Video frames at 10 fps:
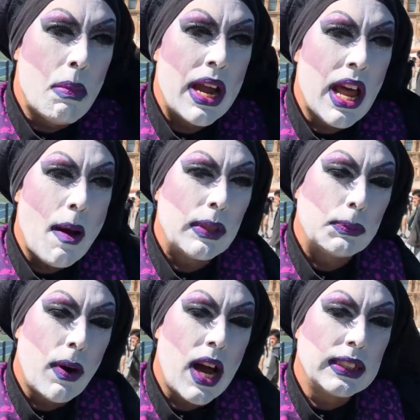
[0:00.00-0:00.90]
My
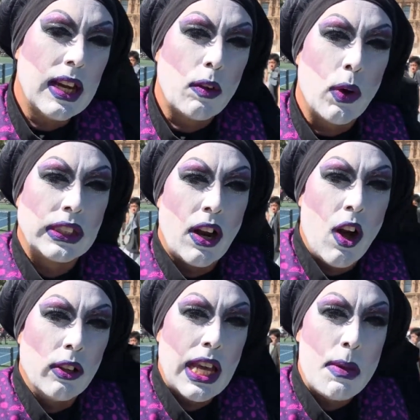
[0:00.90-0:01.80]
novice project was an
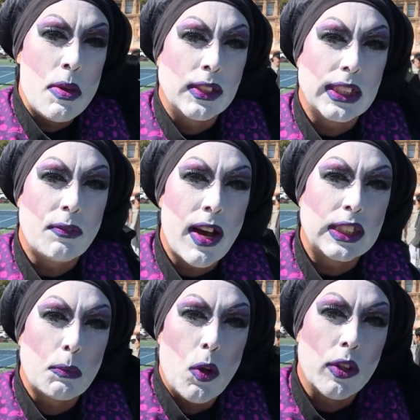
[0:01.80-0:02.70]
all-day music
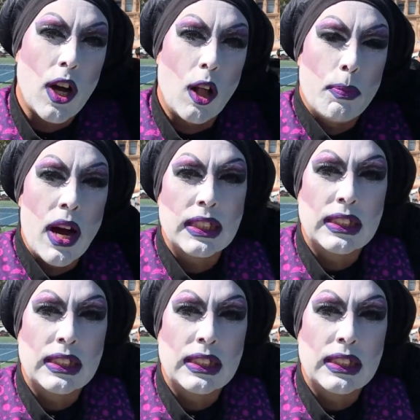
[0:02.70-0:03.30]
festival called Punk